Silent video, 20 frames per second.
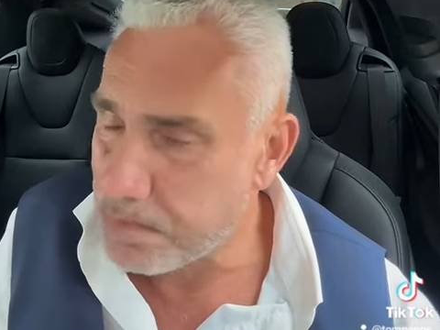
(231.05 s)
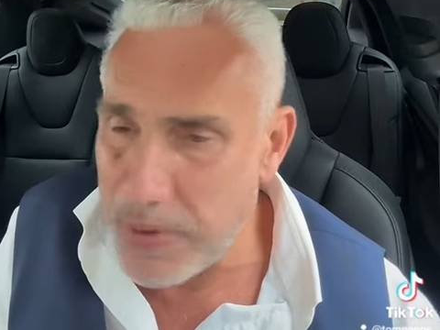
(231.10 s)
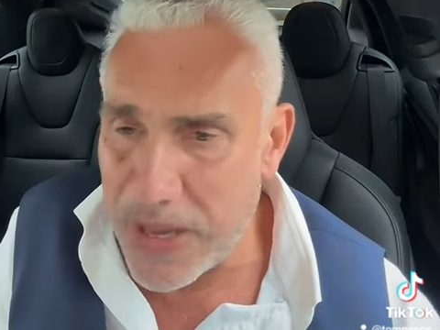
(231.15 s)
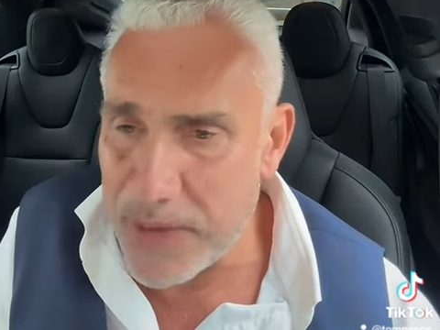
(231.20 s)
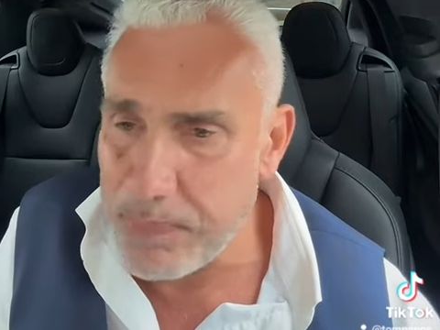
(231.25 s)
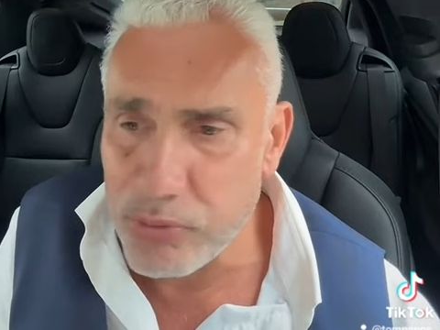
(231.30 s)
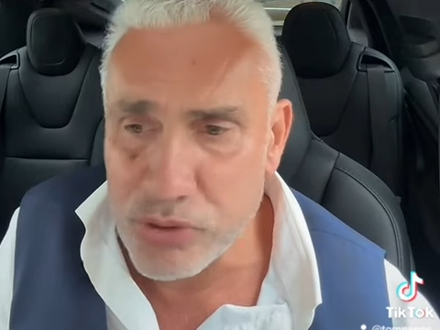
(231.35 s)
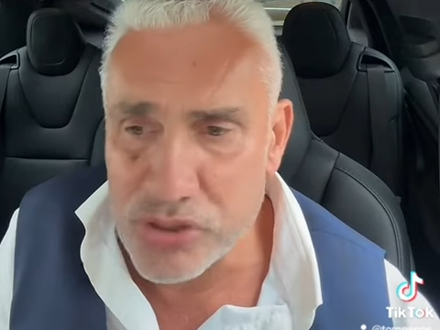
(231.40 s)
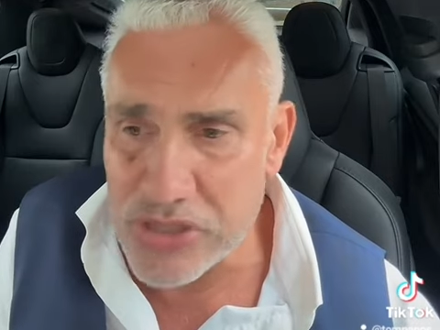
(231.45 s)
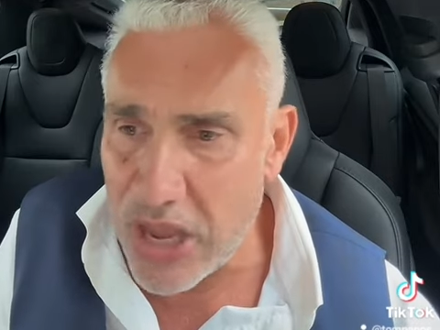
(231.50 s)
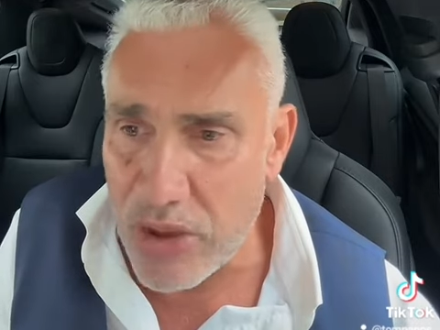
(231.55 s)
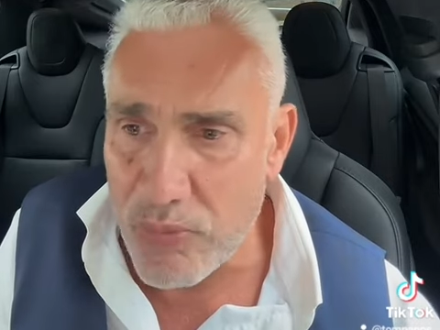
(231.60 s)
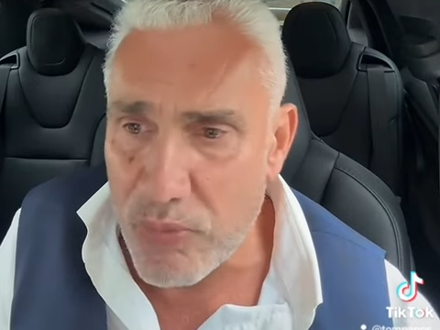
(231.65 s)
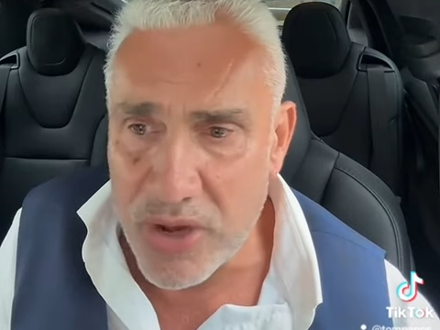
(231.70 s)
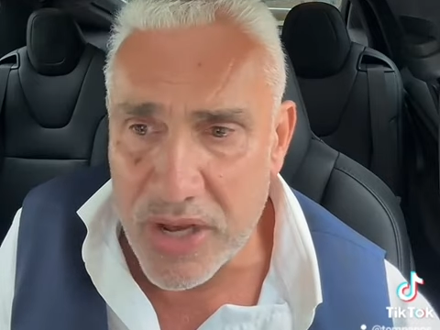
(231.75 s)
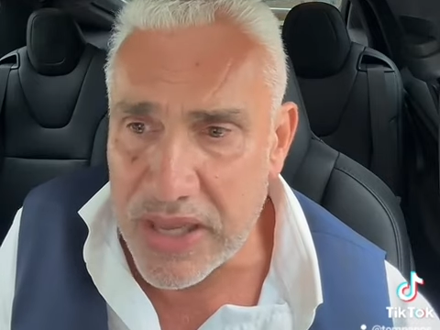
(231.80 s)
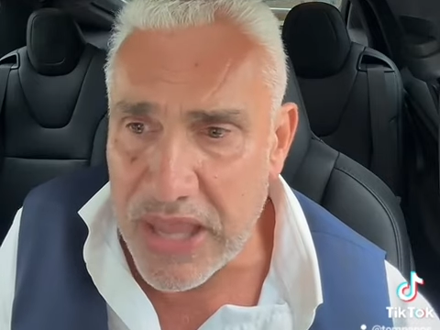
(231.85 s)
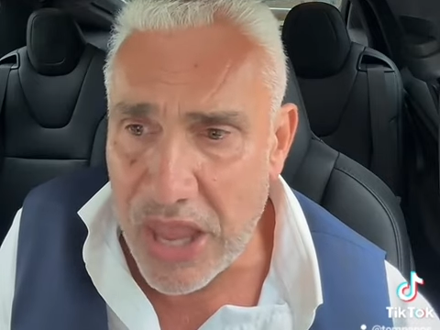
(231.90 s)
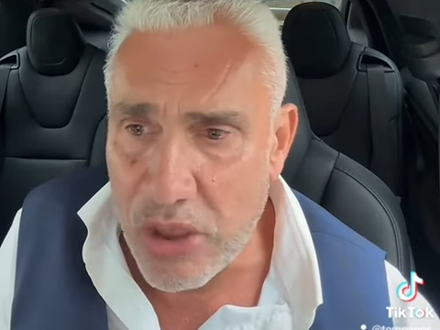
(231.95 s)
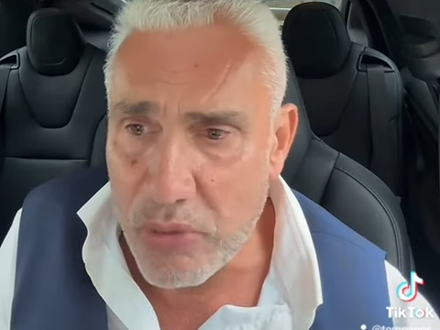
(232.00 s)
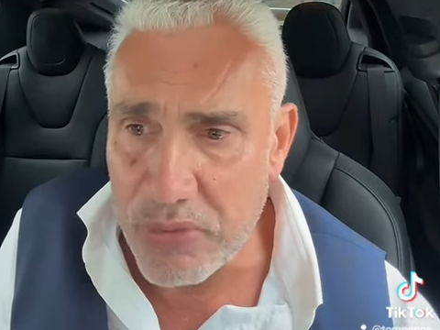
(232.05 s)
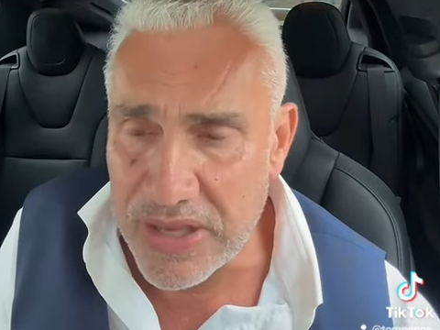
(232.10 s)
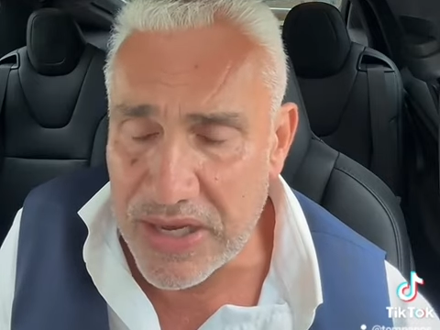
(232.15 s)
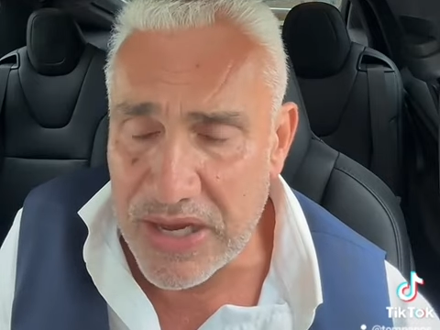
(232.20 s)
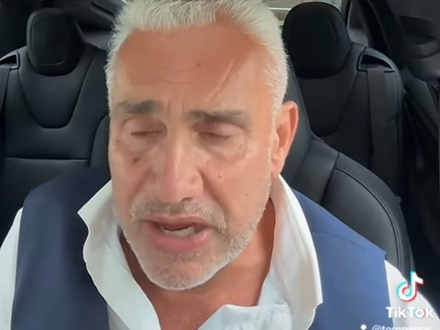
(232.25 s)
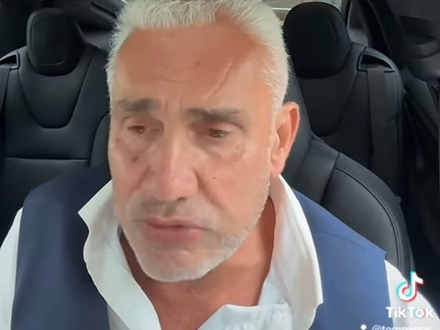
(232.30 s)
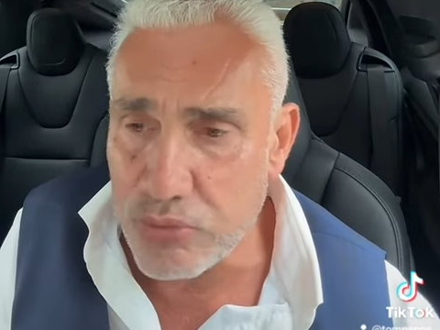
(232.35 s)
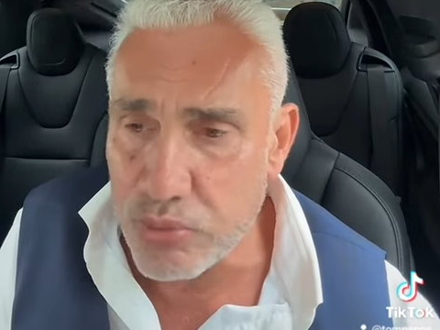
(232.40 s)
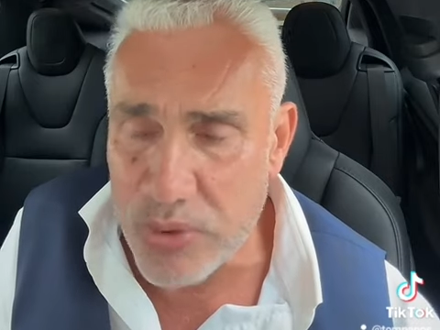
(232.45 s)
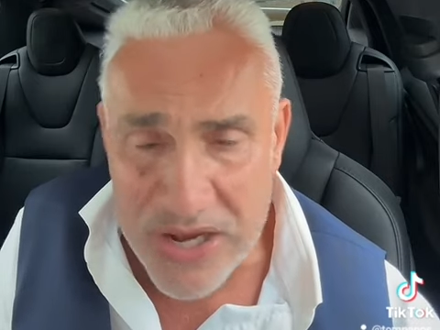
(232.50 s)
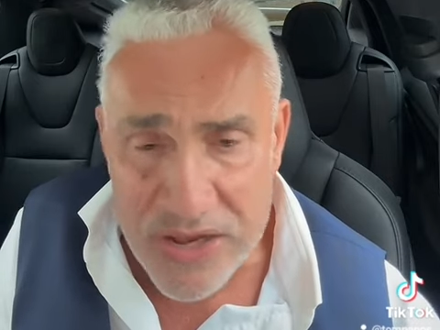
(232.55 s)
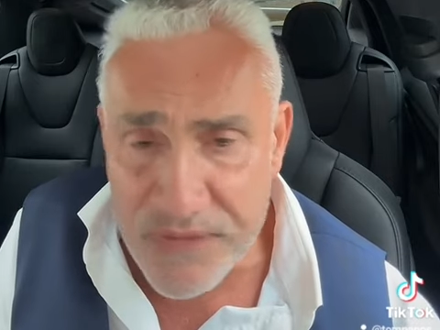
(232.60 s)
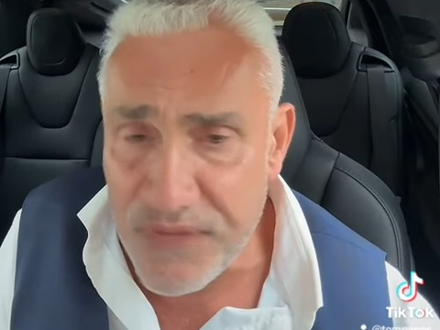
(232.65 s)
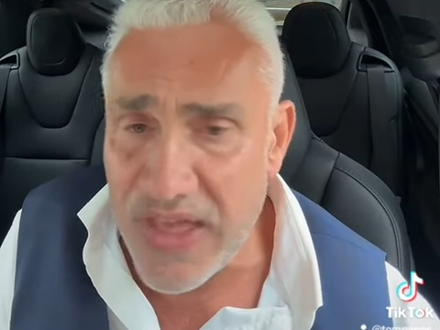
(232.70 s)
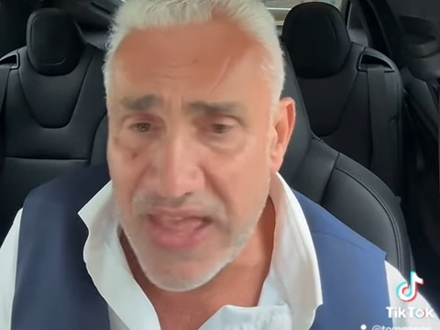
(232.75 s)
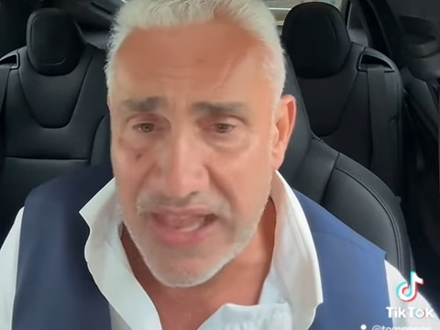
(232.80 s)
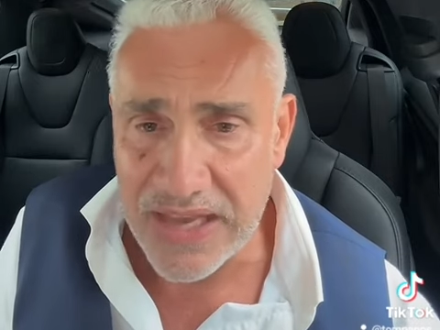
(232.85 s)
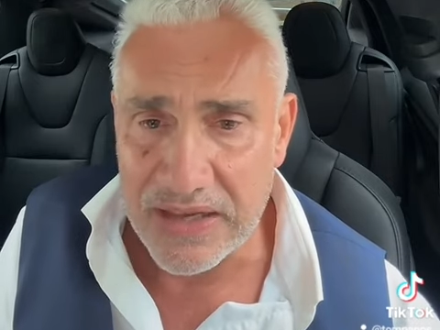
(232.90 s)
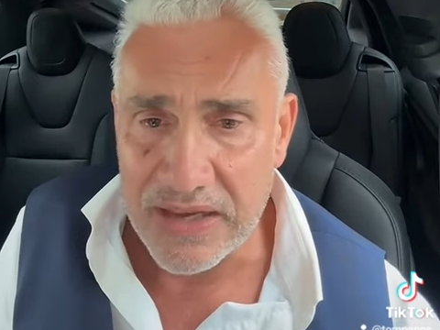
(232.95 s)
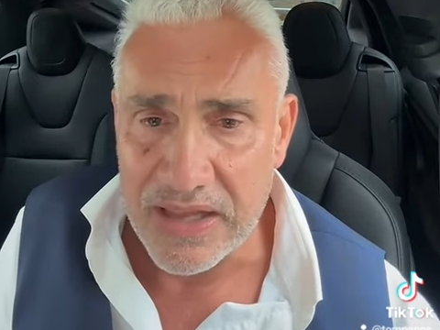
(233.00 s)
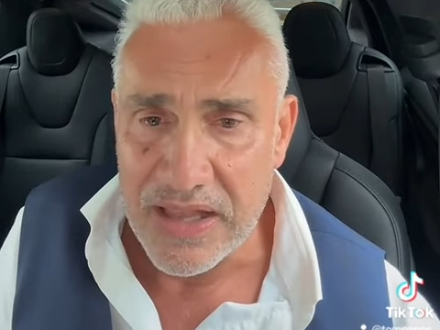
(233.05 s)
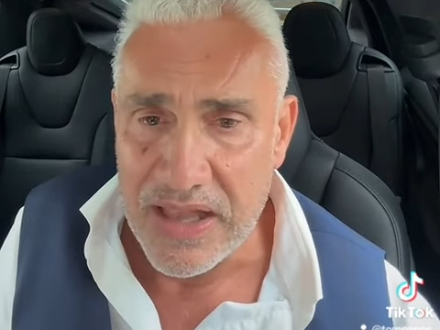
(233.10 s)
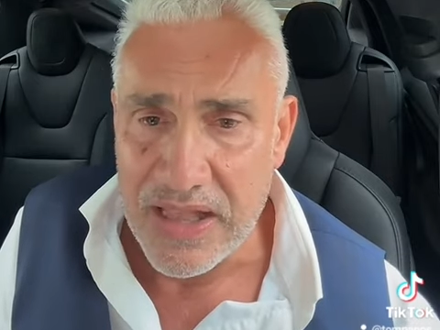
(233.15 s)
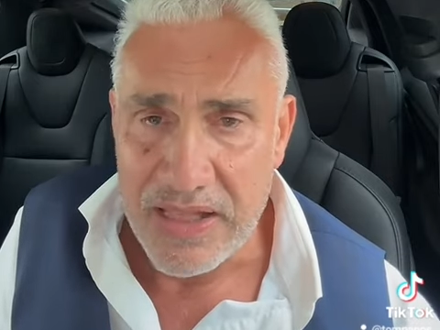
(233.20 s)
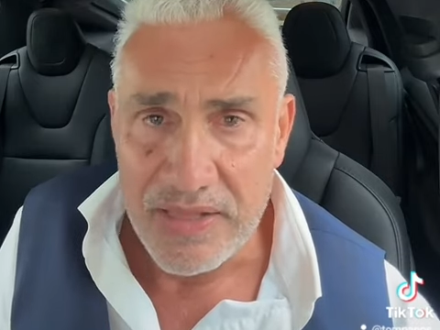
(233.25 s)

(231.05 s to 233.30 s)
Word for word: people don't want to go in and renovate.